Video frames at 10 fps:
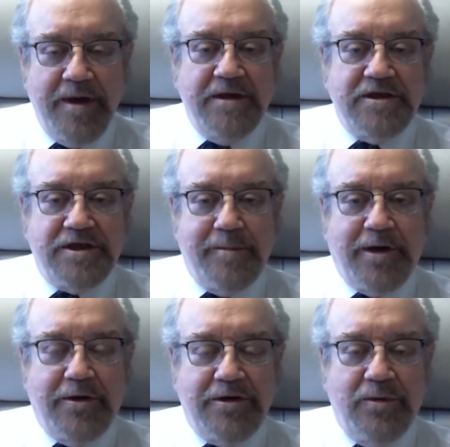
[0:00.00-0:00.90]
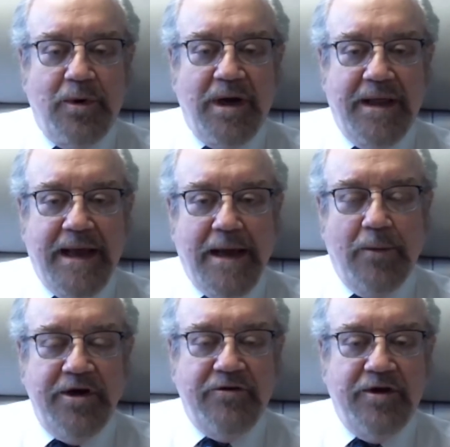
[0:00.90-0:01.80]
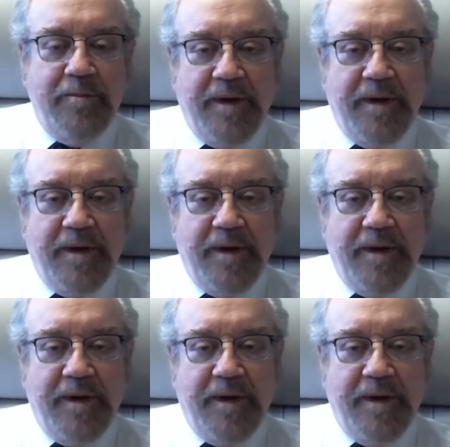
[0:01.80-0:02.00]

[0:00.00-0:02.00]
similar to what, how we treat